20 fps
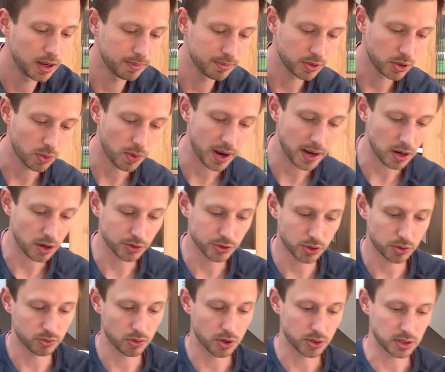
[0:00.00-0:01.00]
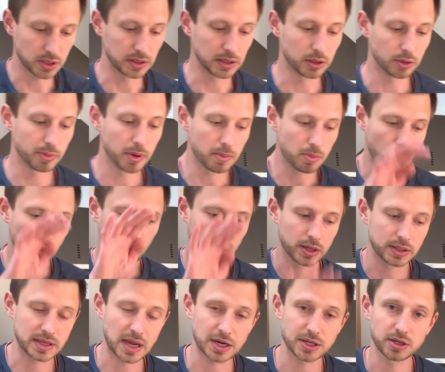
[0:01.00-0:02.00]
The white also rose a little bit more and
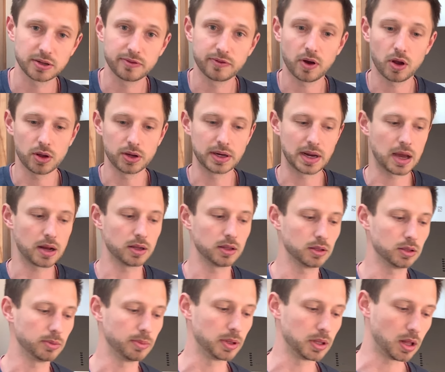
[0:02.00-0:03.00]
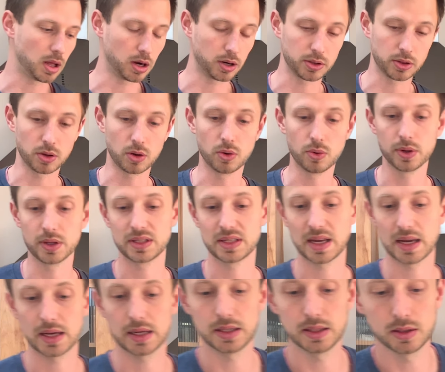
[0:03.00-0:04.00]
it's actually fallen down a little bit longer. The whole wheat's
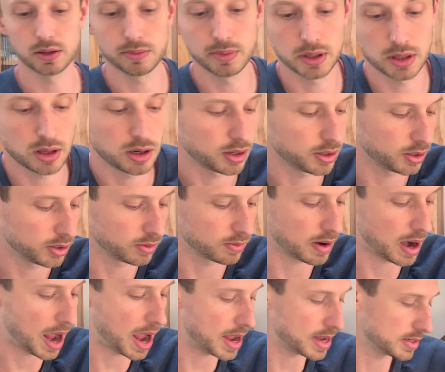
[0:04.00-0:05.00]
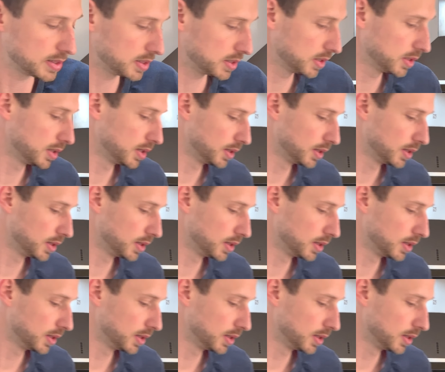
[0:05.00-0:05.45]
taking a little bit longer to rise.